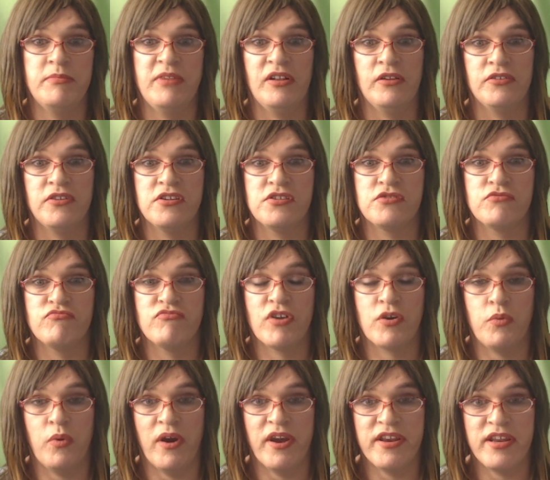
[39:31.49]
illness
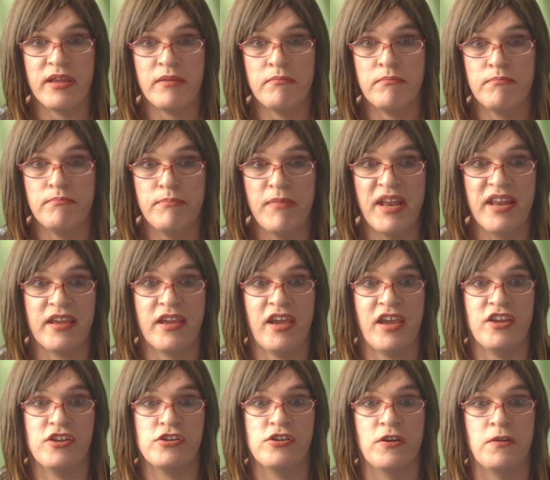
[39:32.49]
requiring
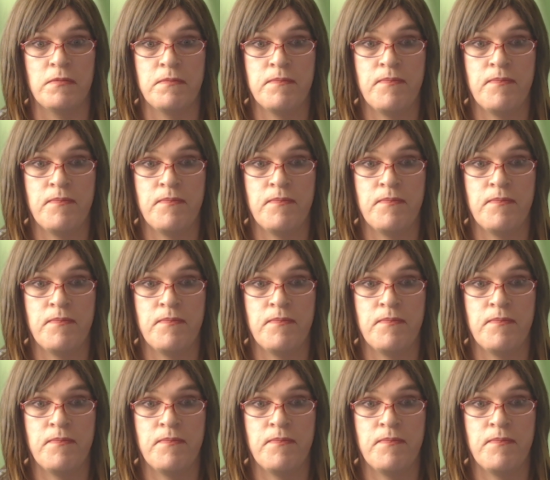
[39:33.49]
medication,